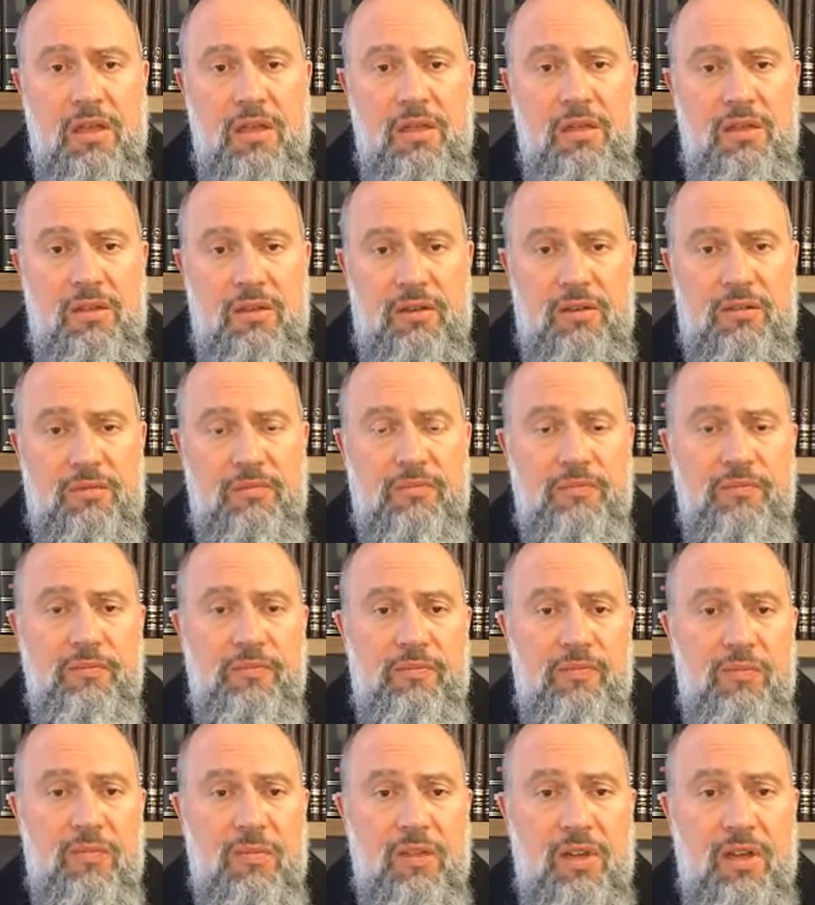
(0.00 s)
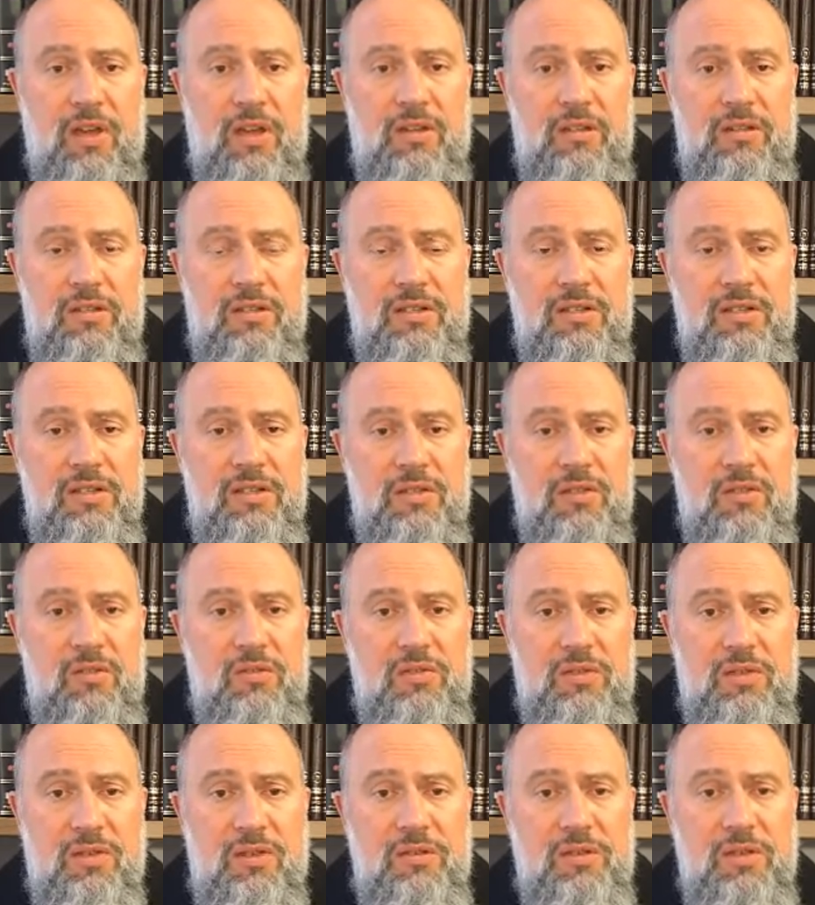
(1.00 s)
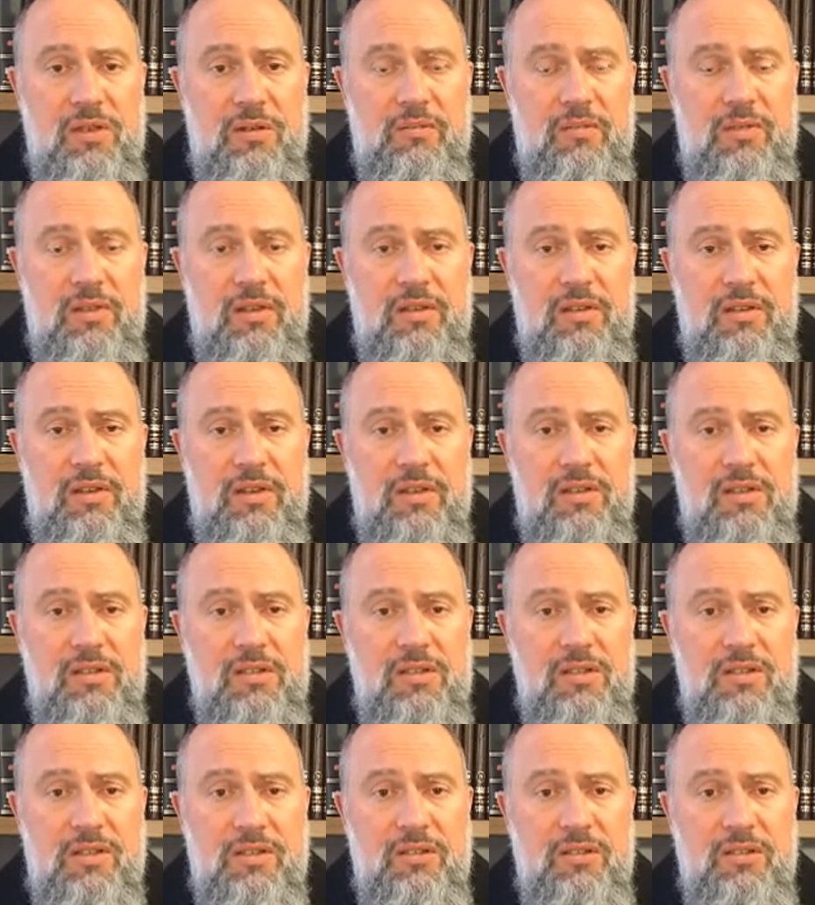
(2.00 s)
the. And this is also something that is